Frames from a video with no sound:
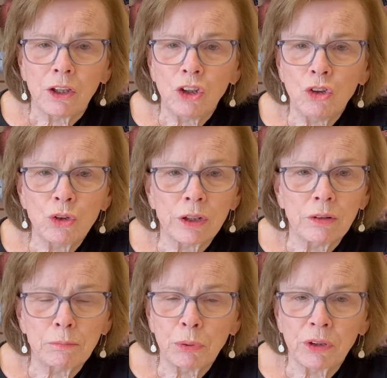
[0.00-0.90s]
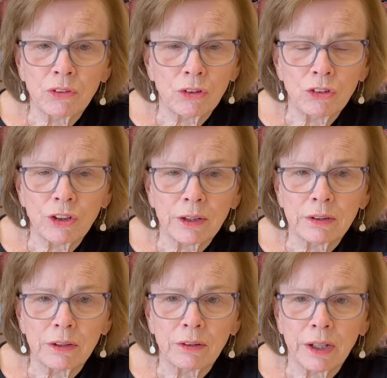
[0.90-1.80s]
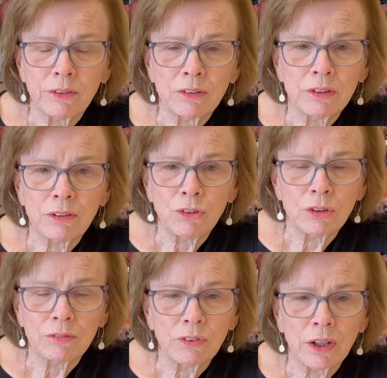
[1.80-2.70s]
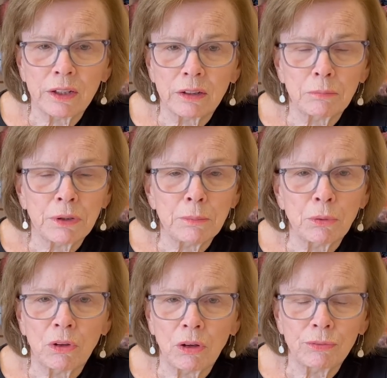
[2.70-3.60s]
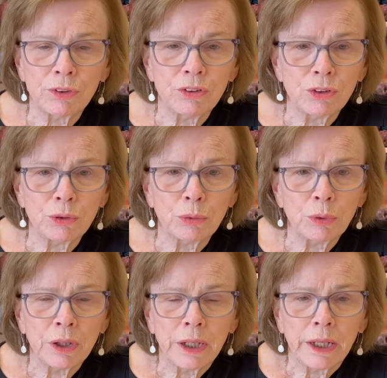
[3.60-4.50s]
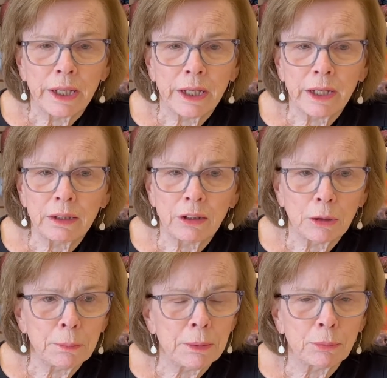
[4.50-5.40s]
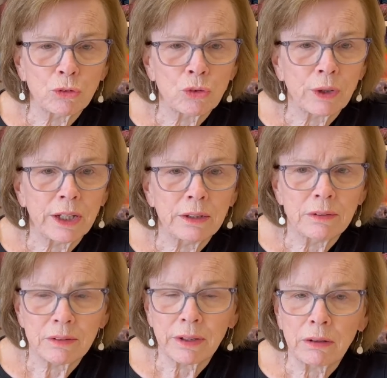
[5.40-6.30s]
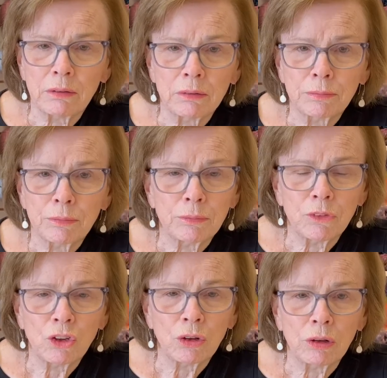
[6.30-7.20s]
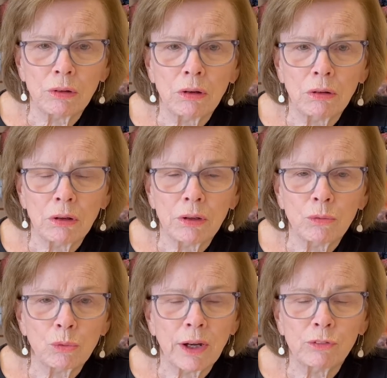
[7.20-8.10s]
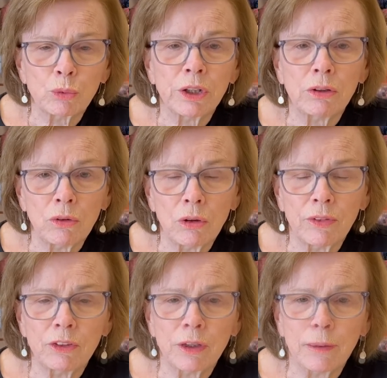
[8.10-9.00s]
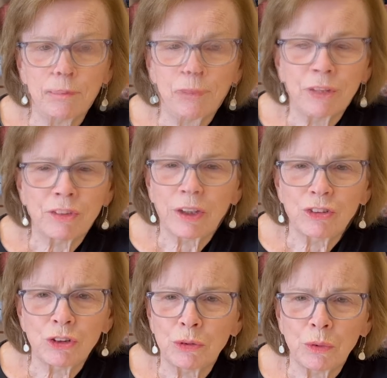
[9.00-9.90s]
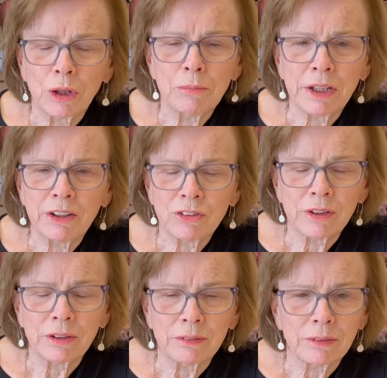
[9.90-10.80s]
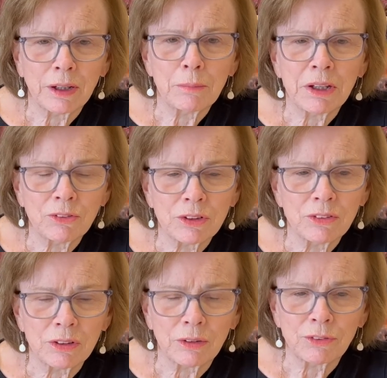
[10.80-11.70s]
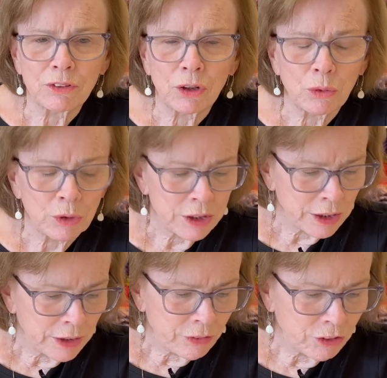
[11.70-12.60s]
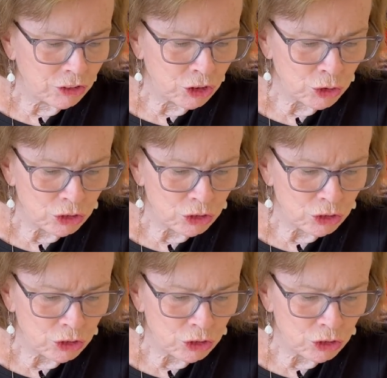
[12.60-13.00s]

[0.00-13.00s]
you can put a search out there and see if you can find it, and people often do. And a lot of people trade and sell yarn on Ravelry all the time. So it tells you amazing stuff. So the two